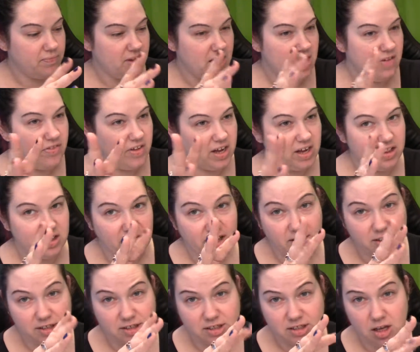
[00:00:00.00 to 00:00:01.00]
And the
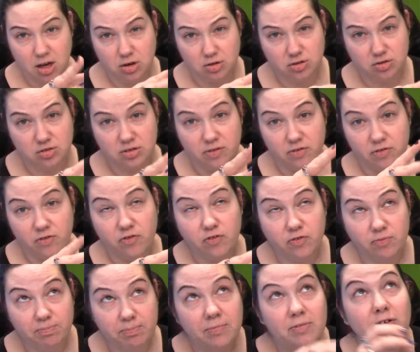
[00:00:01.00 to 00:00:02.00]
glitter
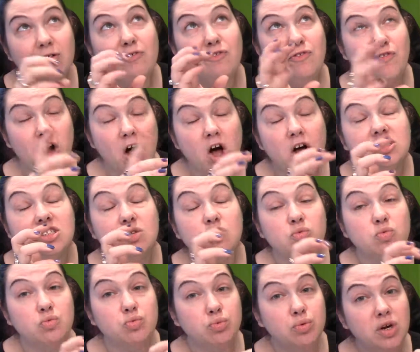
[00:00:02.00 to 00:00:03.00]
falls
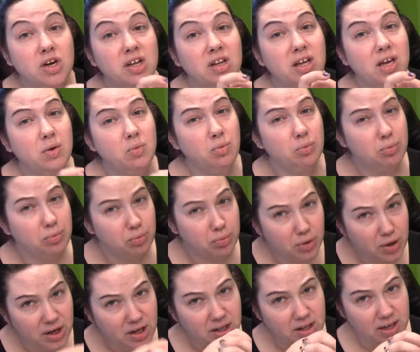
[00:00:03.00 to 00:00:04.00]
really,
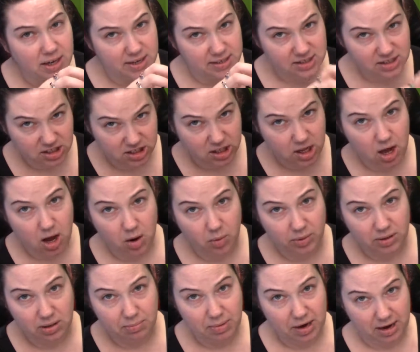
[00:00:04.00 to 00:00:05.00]
really slow
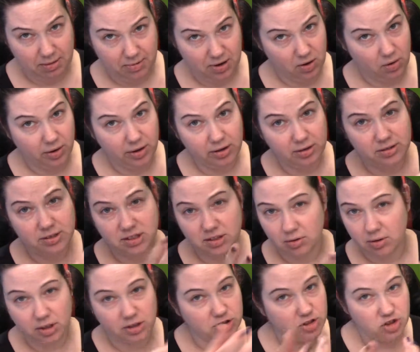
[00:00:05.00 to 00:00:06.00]
in the baby oil, so
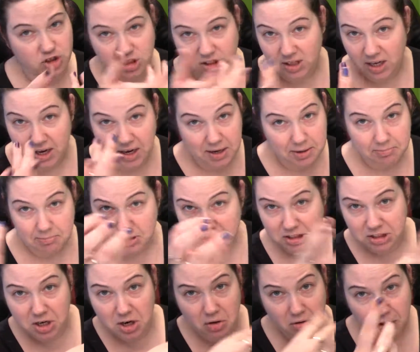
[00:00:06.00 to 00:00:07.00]
it looks just like a
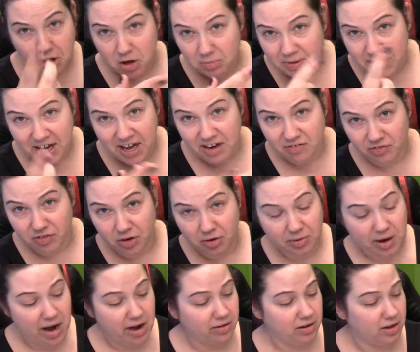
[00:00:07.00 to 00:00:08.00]
snow globe. They kind of float
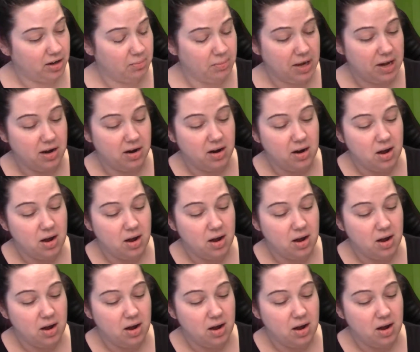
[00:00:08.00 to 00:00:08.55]
around a little bit.